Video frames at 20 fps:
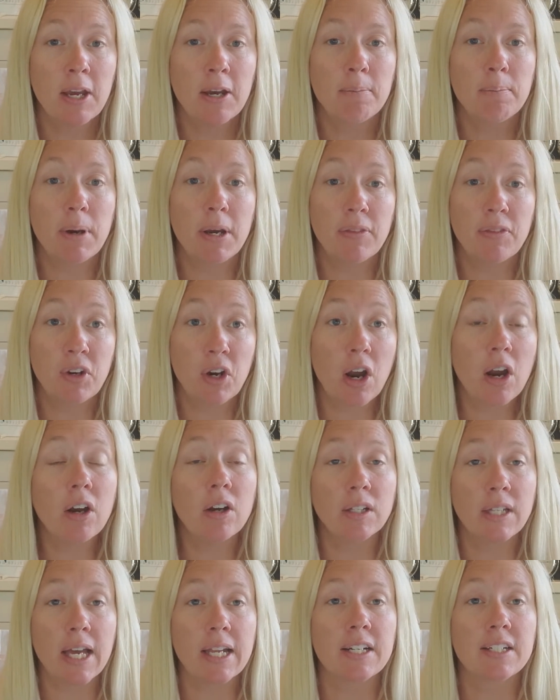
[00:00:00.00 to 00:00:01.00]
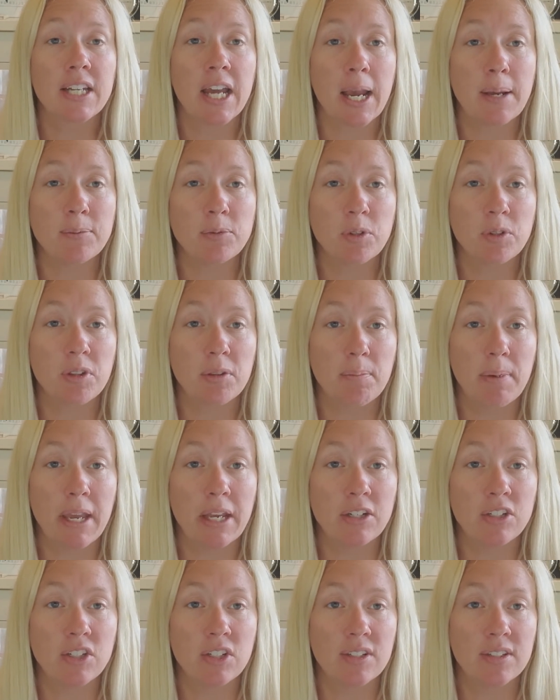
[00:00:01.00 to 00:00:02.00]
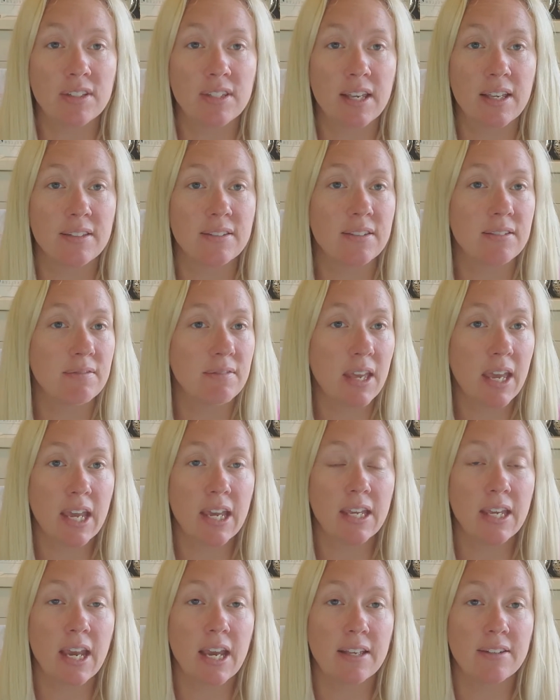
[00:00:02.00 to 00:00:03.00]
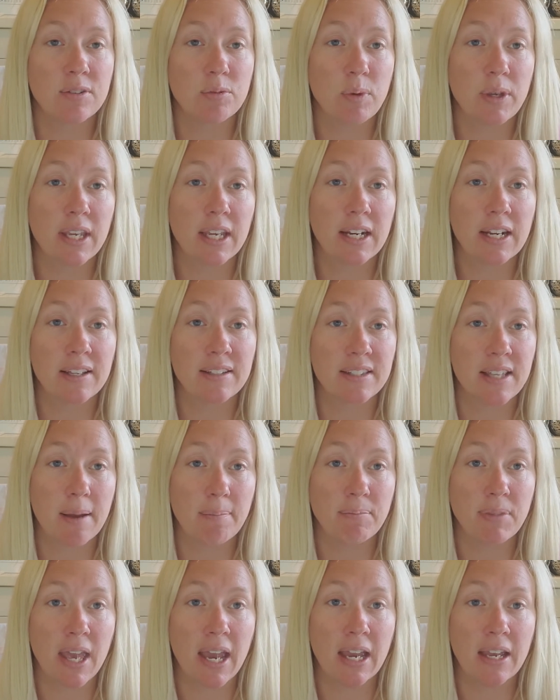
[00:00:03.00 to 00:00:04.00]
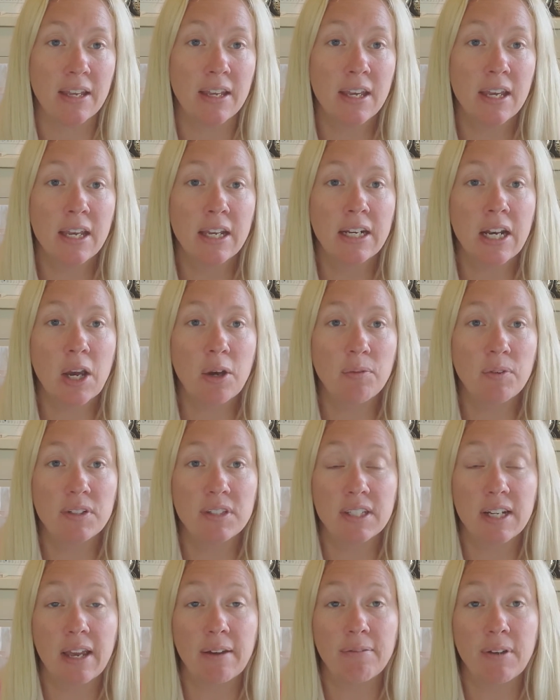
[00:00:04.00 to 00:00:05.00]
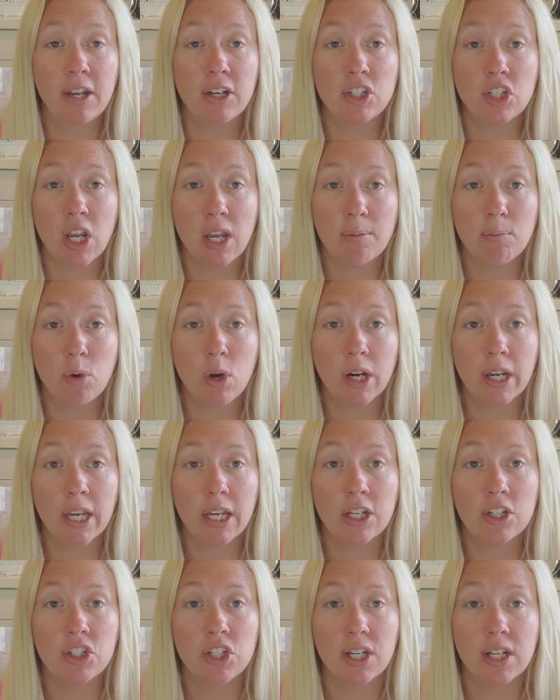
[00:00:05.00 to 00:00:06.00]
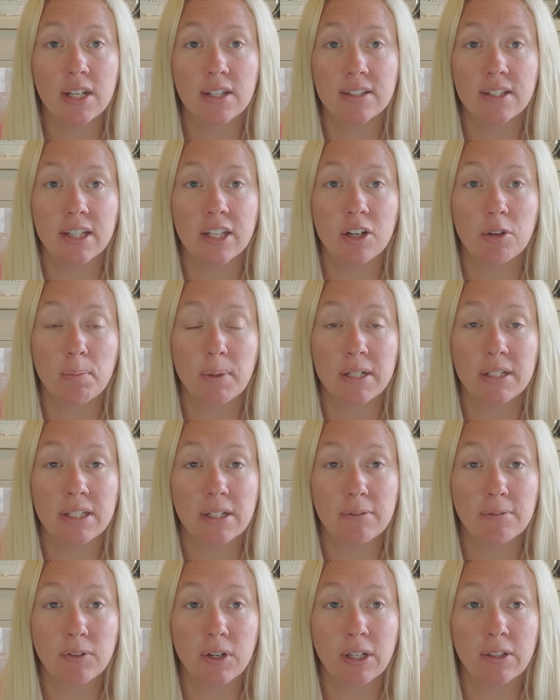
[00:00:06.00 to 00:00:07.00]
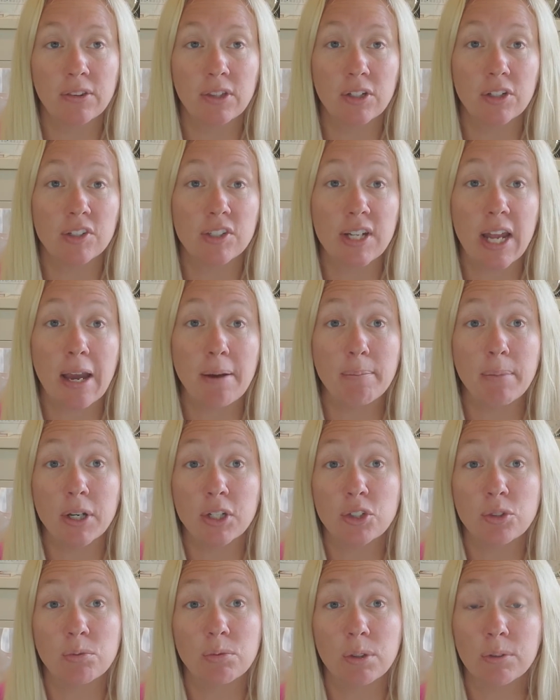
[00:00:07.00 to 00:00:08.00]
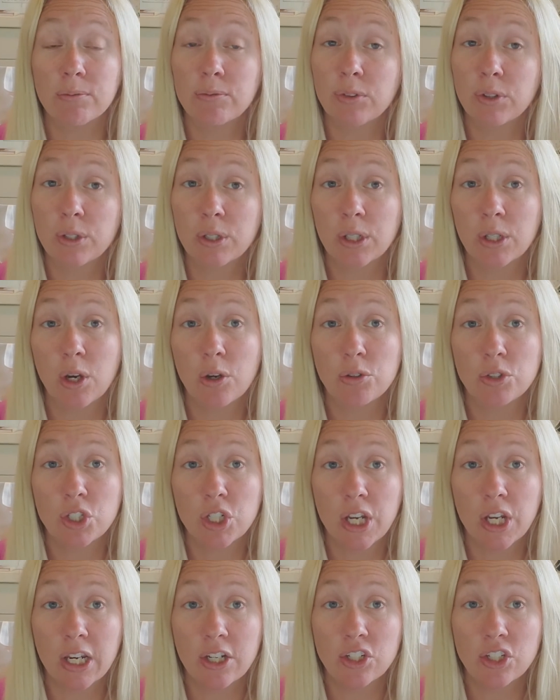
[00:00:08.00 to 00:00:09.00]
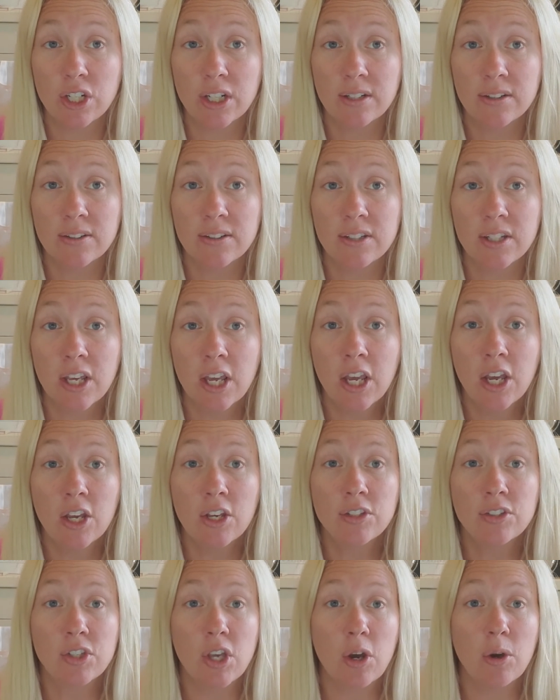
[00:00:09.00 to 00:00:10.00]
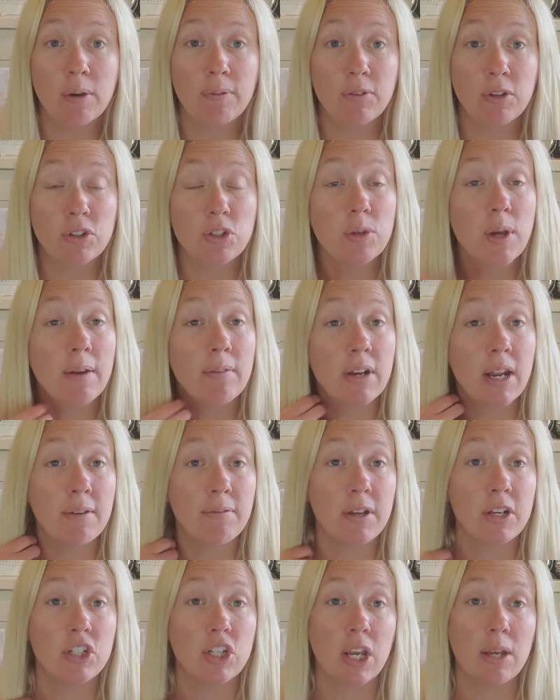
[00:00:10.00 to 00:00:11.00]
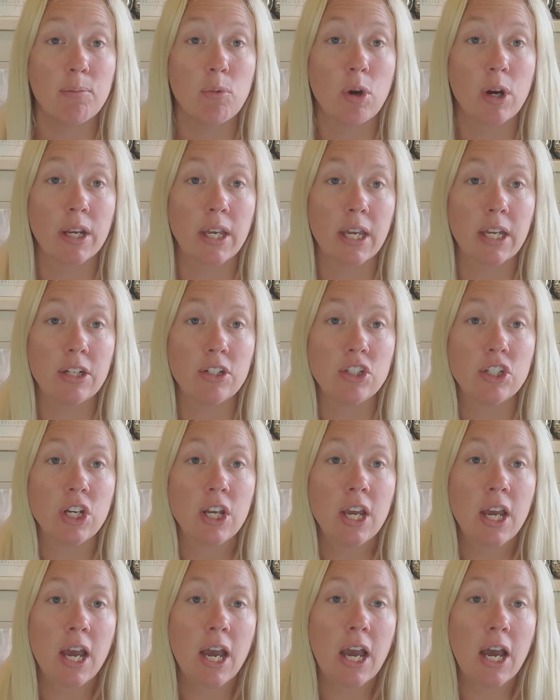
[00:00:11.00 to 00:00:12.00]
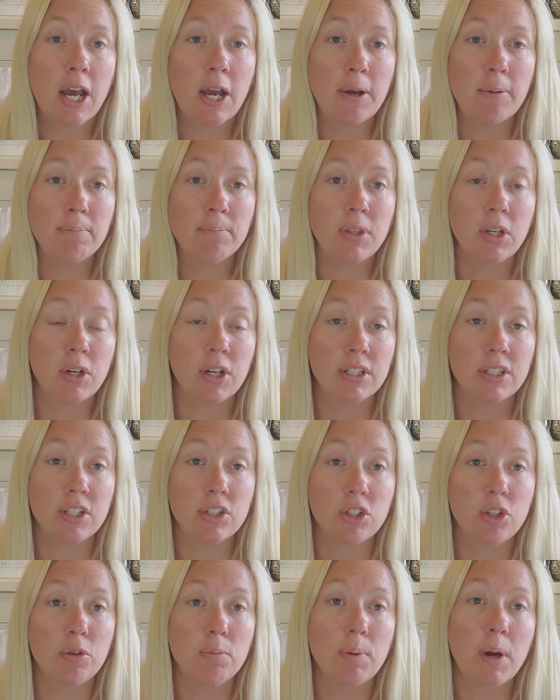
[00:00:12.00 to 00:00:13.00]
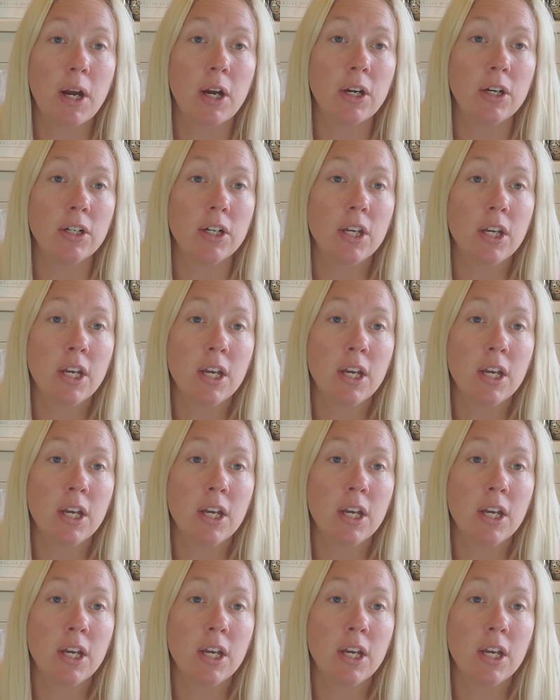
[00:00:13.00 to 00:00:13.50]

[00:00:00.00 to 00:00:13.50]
But there are a lot of times where the bank just says, hey, yes, we can accept that. Now, if it's an FHA mortgage, it is a little bit different. There's not much room for negotiations. So if you do have an FHA mortgage, um, there is a two-part